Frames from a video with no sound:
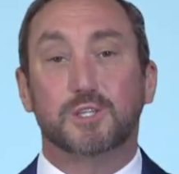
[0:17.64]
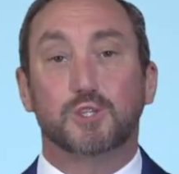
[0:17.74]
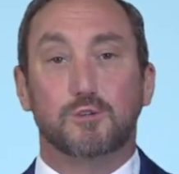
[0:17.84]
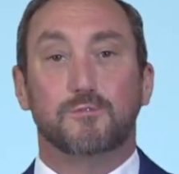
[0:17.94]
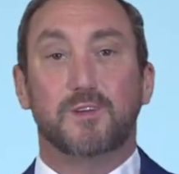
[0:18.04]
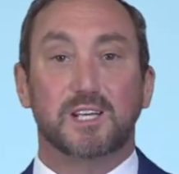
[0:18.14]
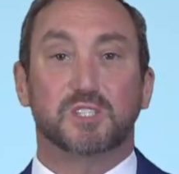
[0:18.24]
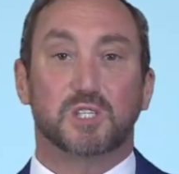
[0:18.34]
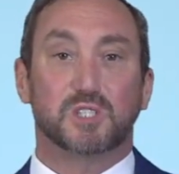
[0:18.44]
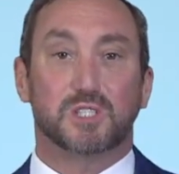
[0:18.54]
two
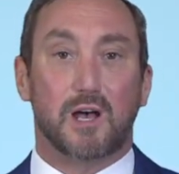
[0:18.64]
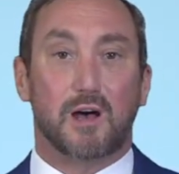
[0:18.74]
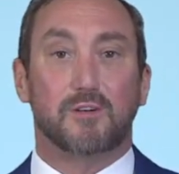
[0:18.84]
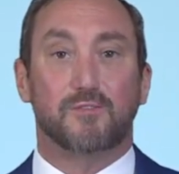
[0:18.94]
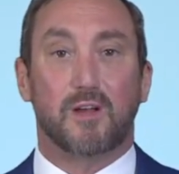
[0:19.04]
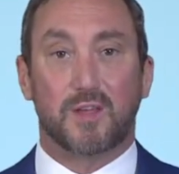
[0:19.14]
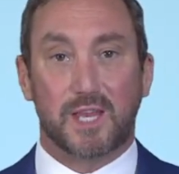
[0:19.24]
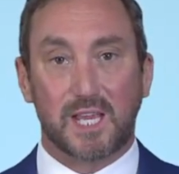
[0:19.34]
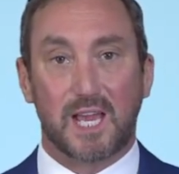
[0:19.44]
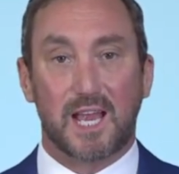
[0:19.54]
phases of a
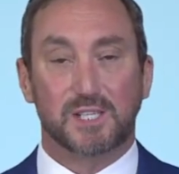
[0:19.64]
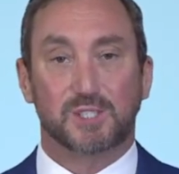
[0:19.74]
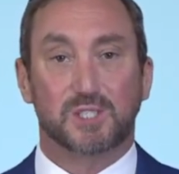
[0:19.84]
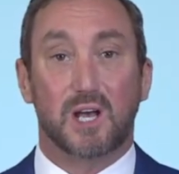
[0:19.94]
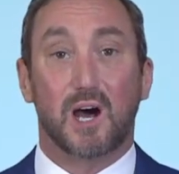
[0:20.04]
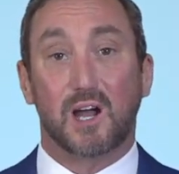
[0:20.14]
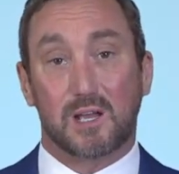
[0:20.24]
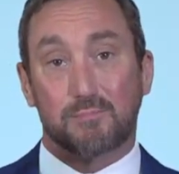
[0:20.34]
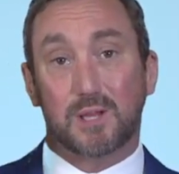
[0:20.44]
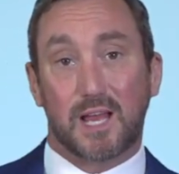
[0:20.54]
felony case, a
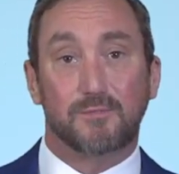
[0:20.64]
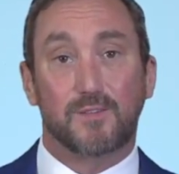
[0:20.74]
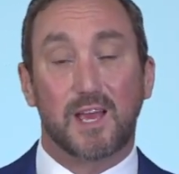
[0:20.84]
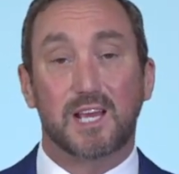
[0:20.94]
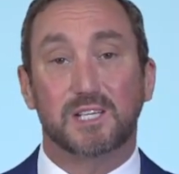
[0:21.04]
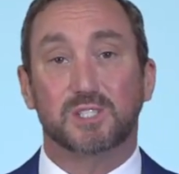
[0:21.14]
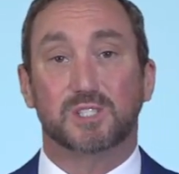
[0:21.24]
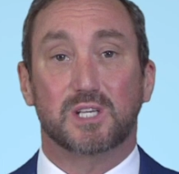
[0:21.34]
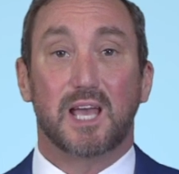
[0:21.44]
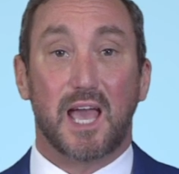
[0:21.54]
complaint
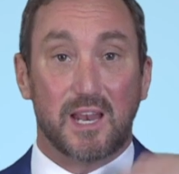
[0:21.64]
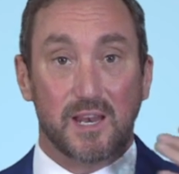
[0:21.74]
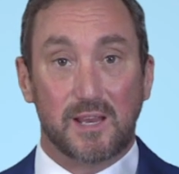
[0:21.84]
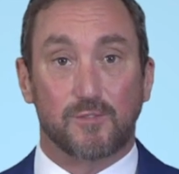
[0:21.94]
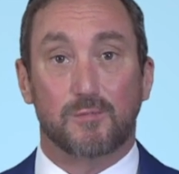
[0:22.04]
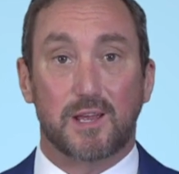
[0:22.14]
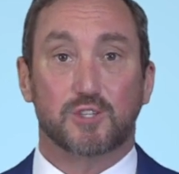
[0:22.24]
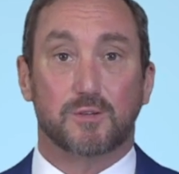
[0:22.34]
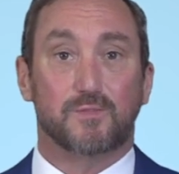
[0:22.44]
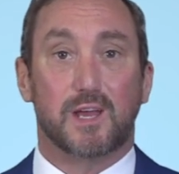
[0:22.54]
phase and an
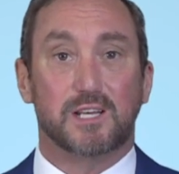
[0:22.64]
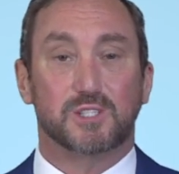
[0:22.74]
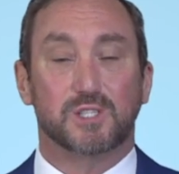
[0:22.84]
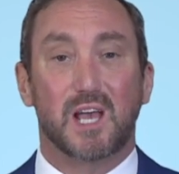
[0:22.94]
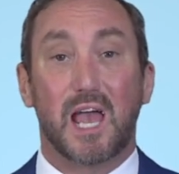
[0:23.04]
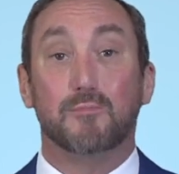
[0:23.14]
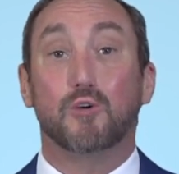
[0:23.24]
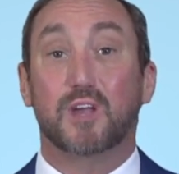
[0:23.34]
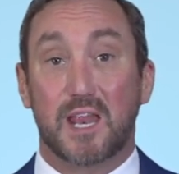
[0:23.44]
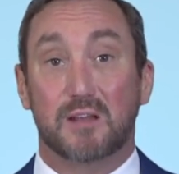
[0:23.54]
information phase, and we'll
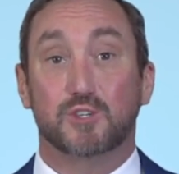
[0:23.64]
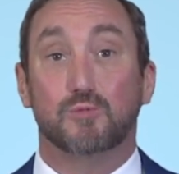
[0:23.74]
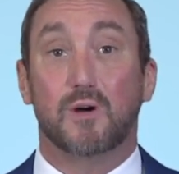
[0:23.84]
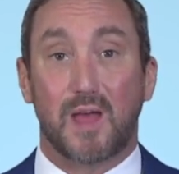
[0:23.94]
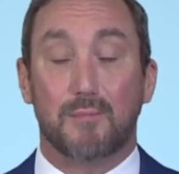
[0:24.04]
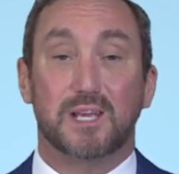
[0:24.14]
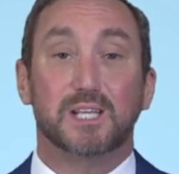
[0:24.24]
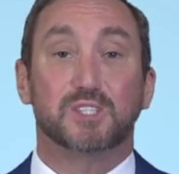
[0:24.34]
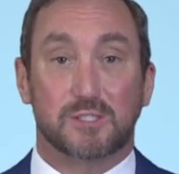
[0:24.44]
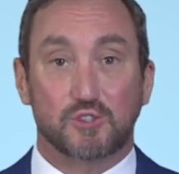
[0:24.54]
get into what that
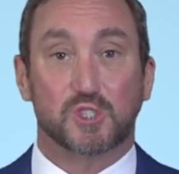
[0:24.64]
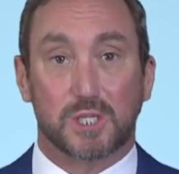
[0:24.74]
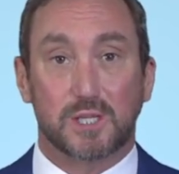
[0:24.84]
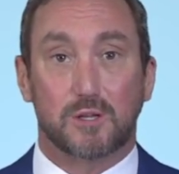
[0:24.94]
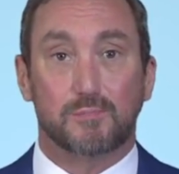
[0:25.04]
means in just a little